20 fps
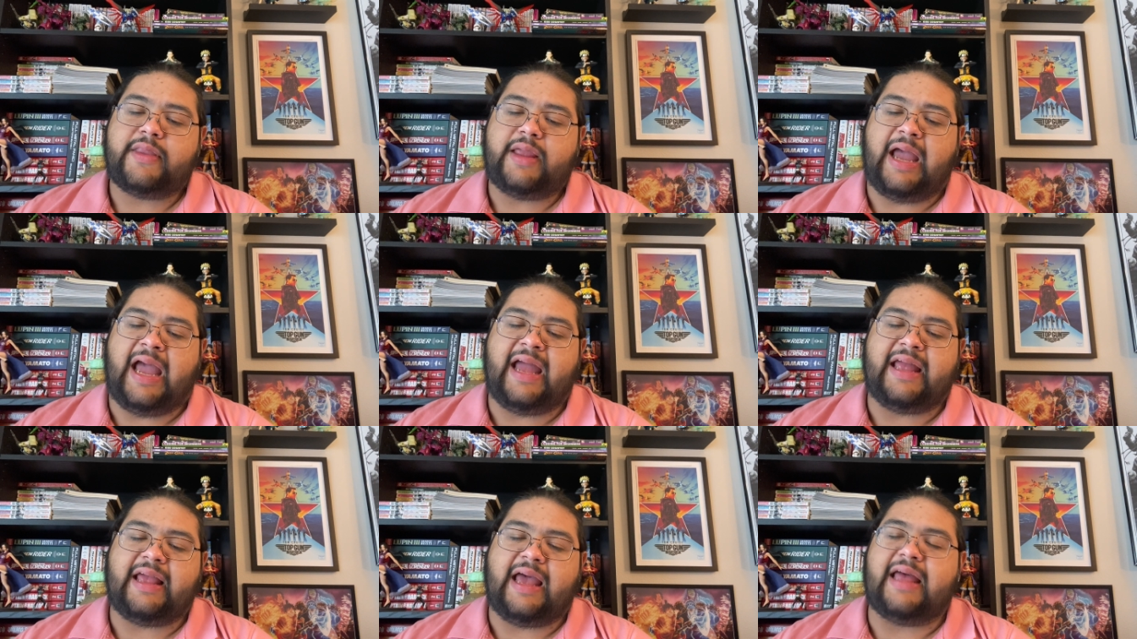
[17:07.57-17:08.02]

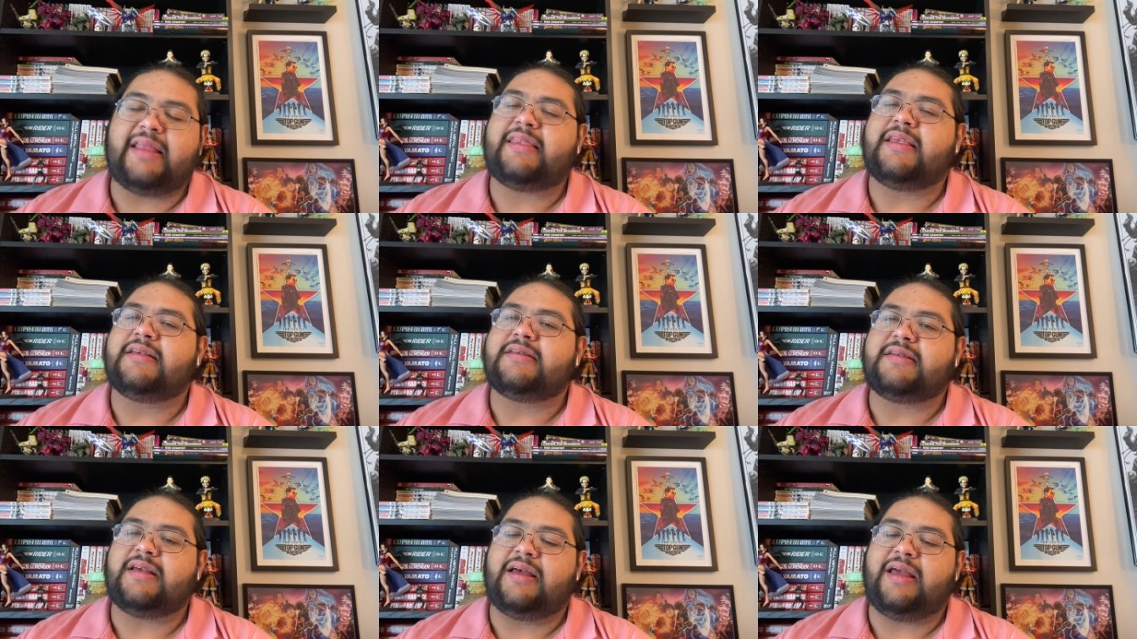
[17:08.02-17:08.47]
At, at
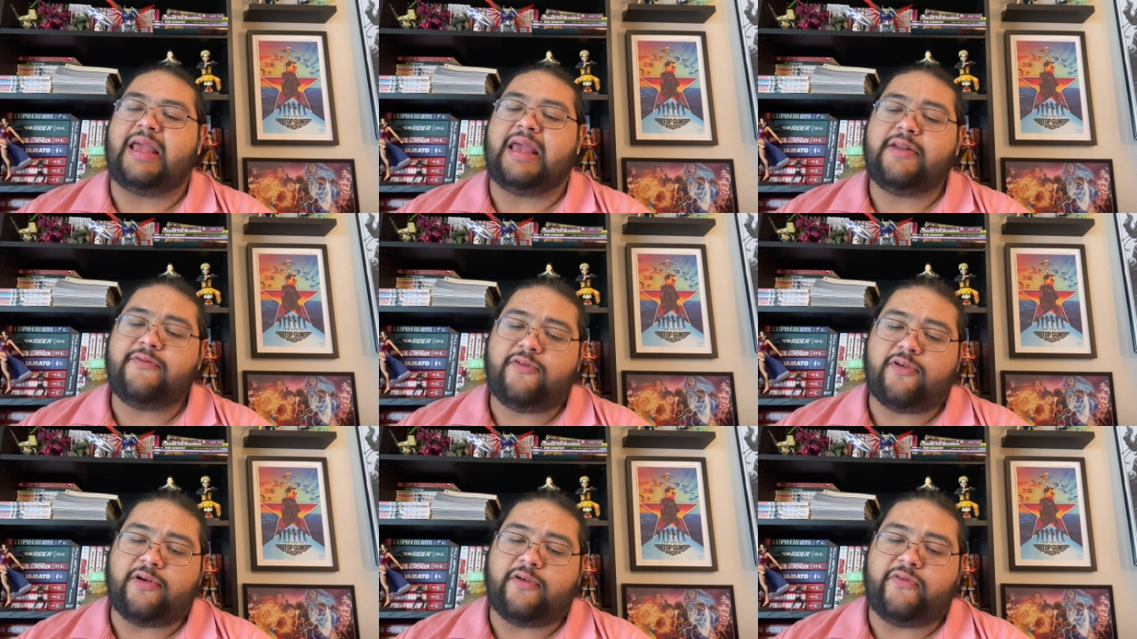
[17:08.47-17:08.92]
this uh,
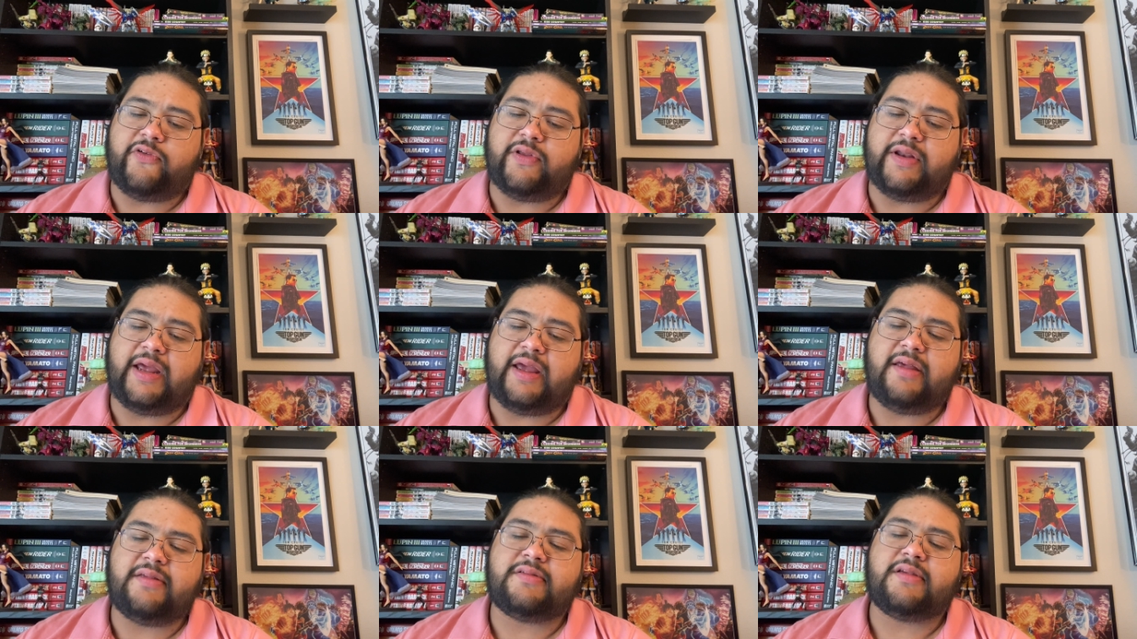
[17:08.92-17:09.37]
inn for a few
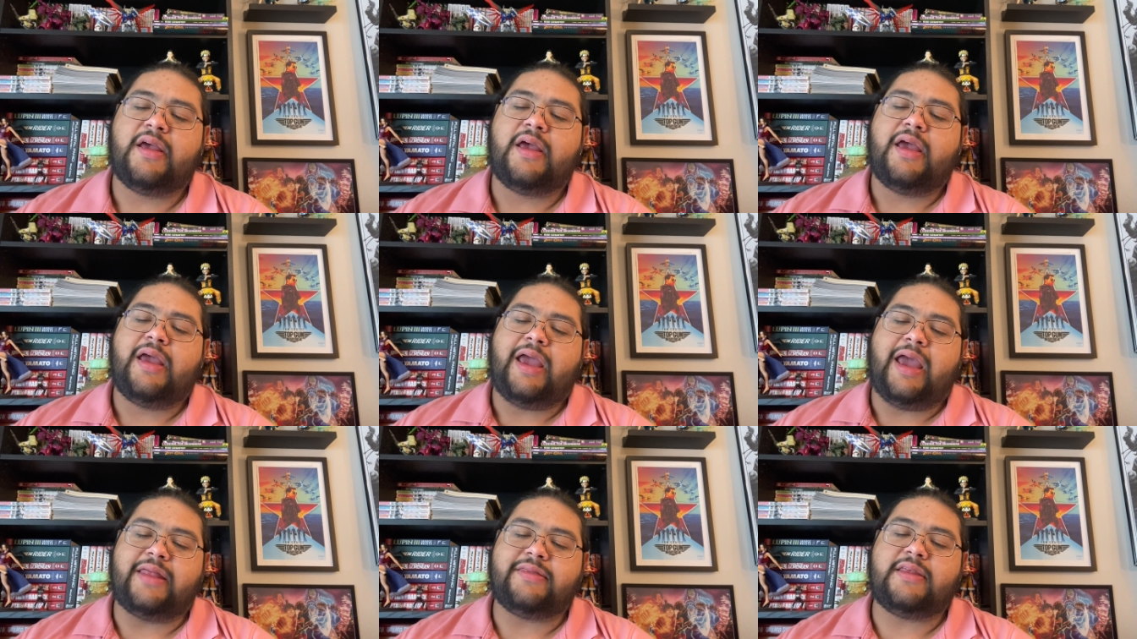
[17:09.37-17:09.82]
days,
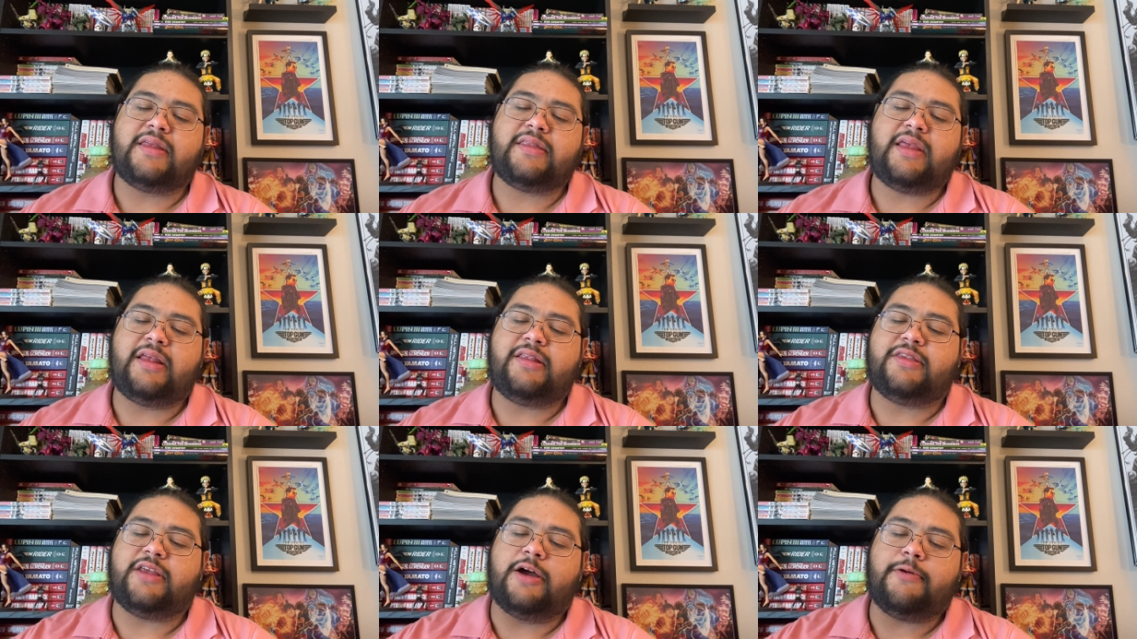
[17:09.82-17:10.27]
and then
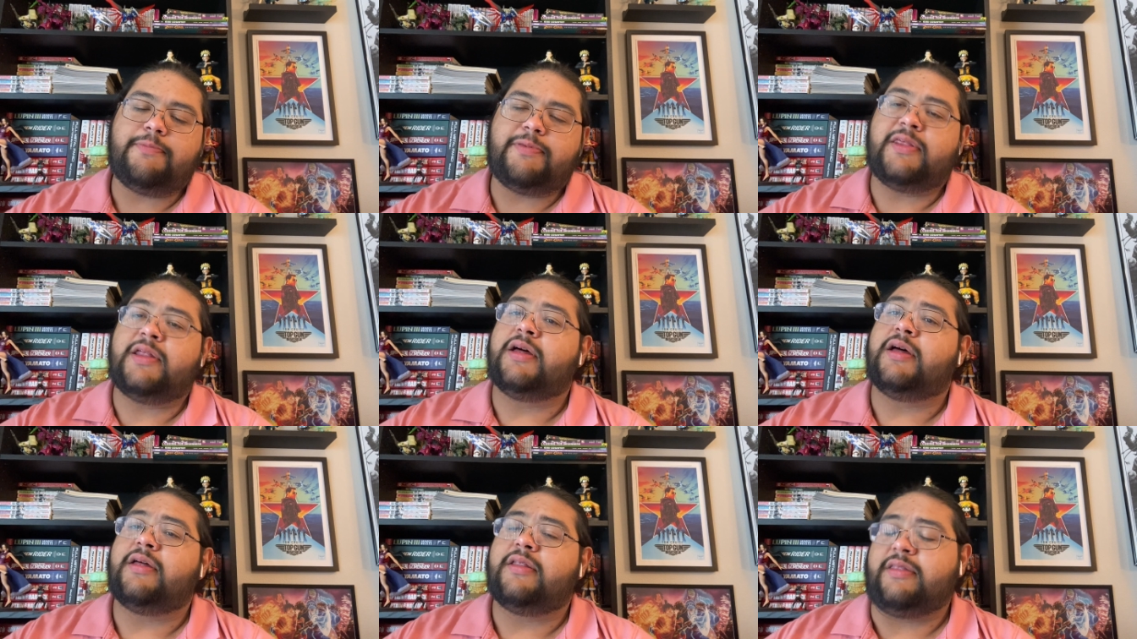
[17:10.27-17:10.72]
they dump
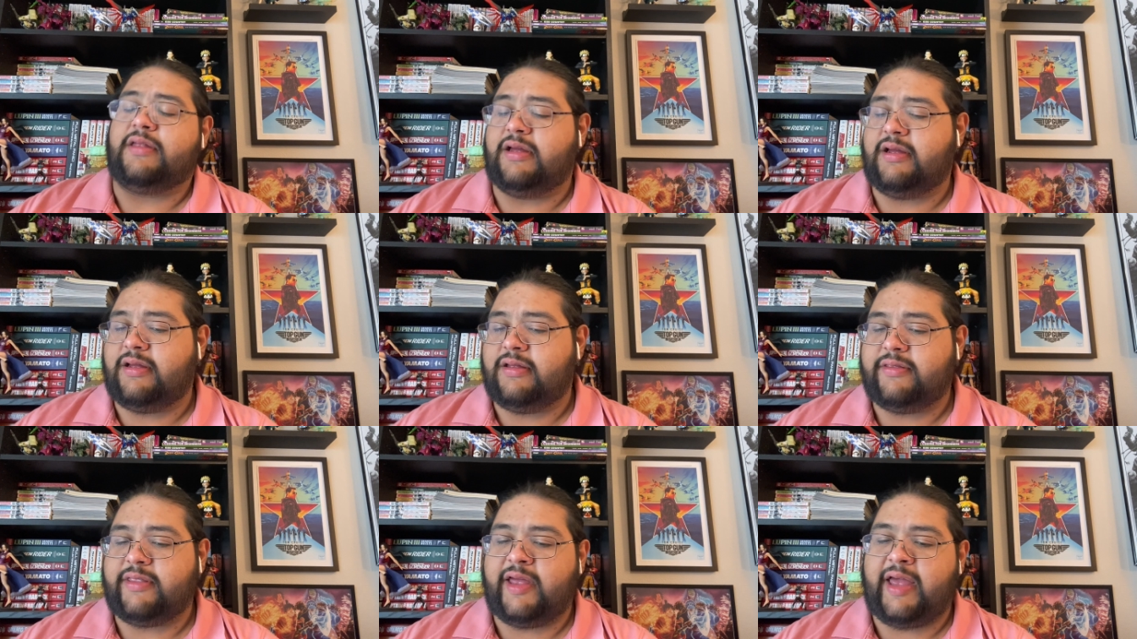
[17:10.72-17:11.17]
the the,
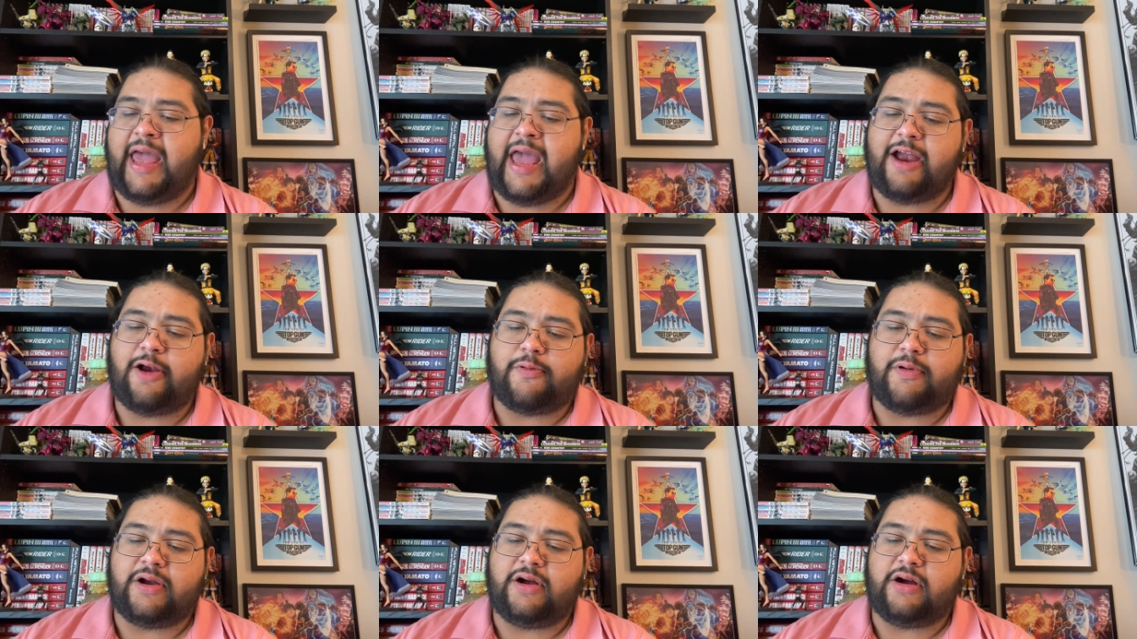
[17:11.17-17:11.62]
the
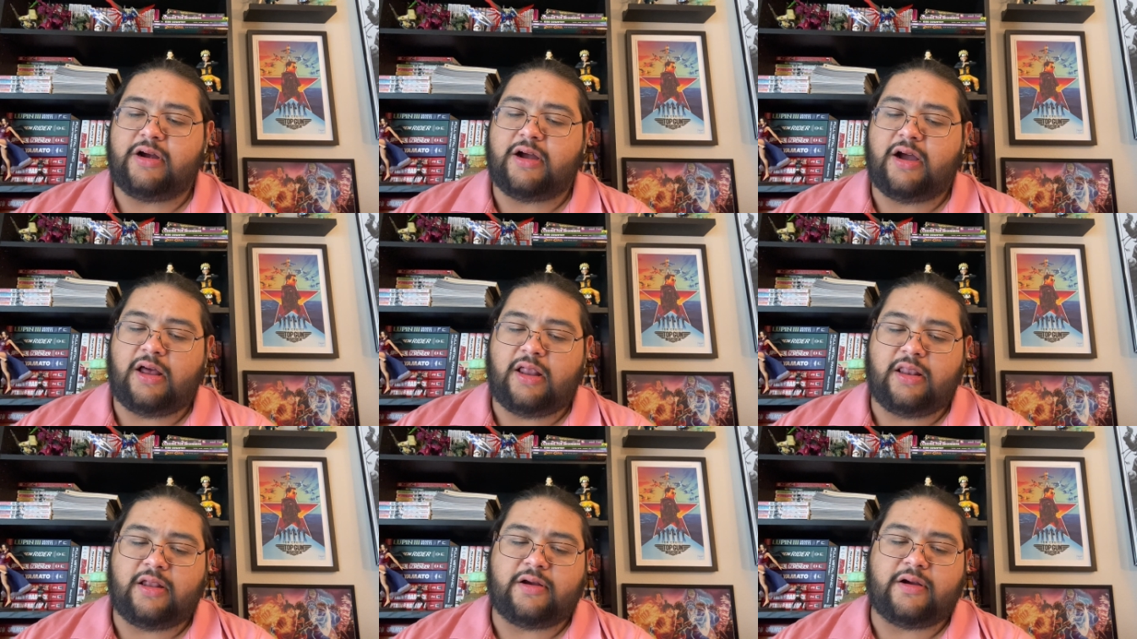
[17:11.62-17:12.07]
Angreal
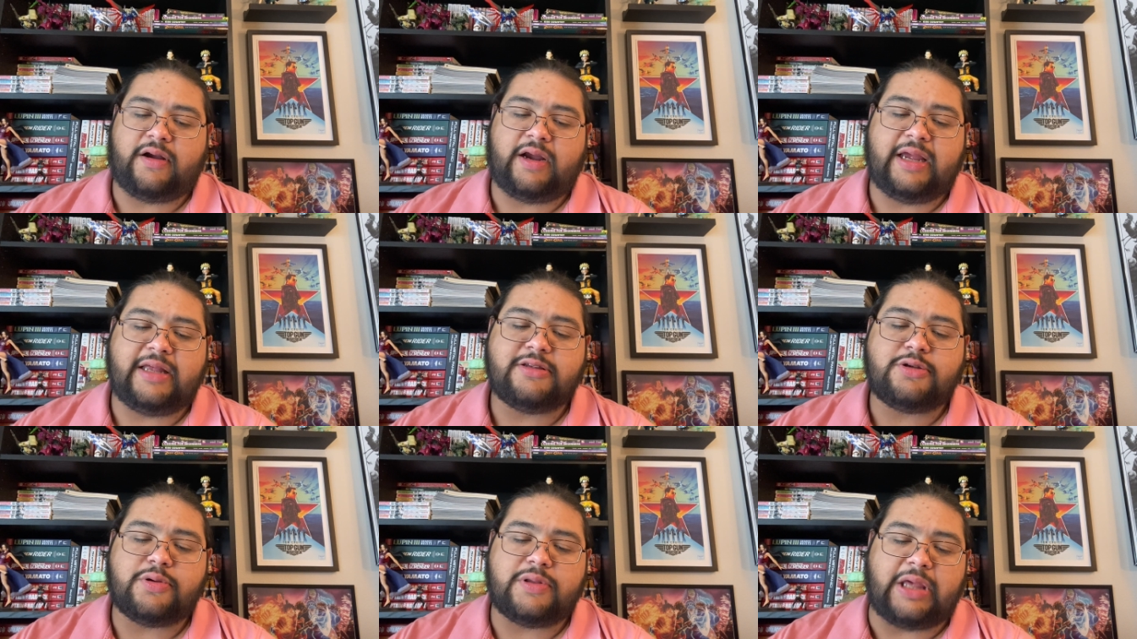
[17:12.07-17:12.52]
collar
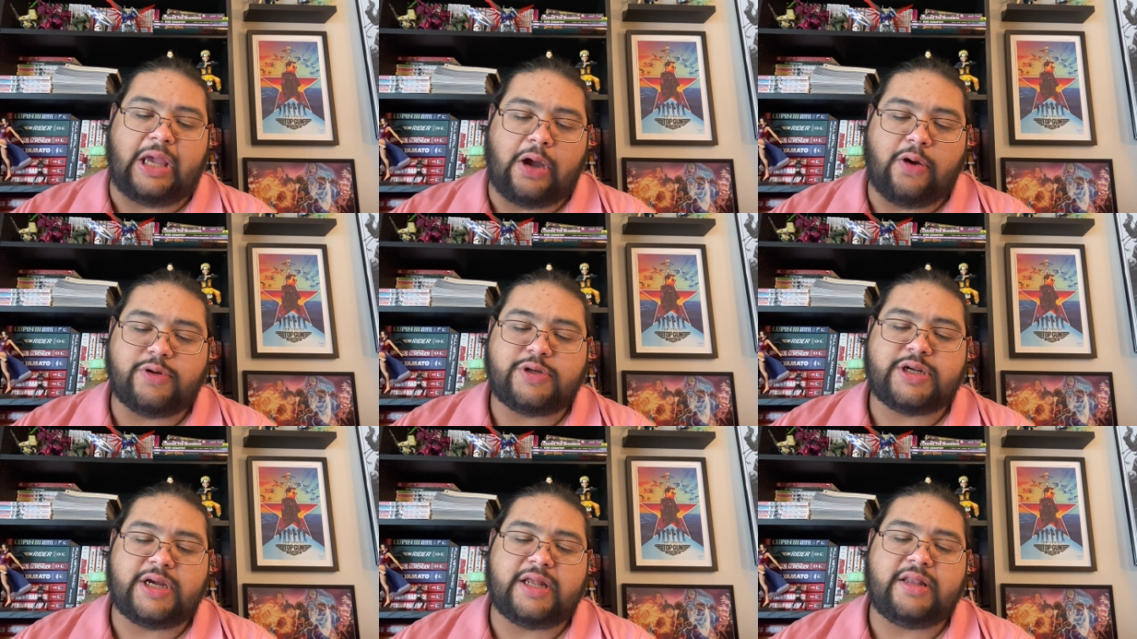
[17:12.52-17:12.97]
into the
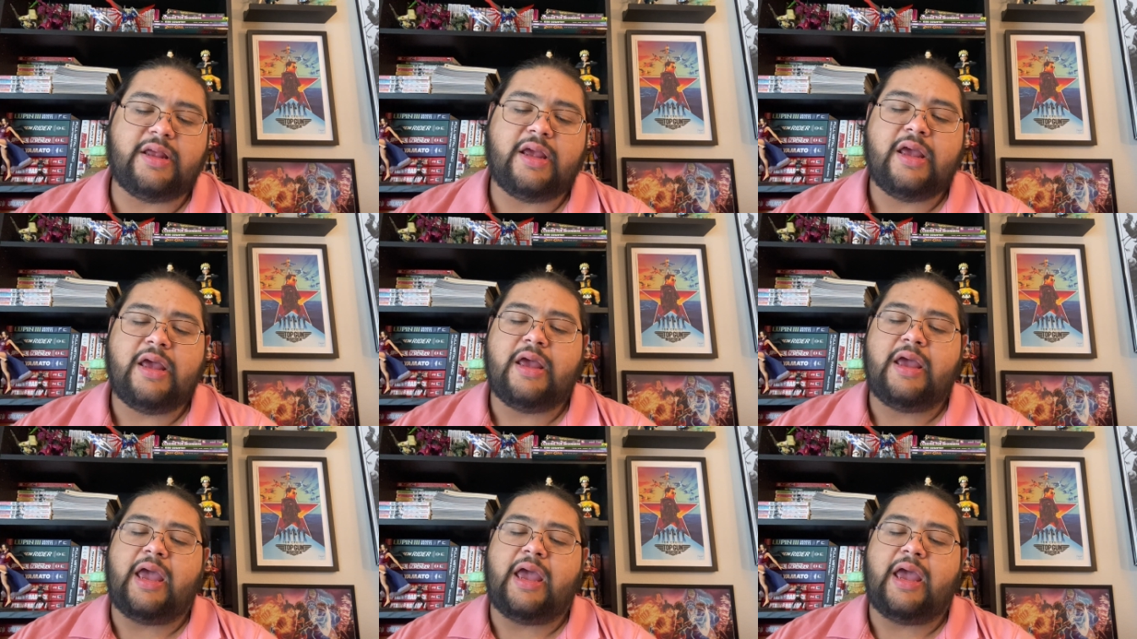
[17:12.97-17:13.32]
ocean,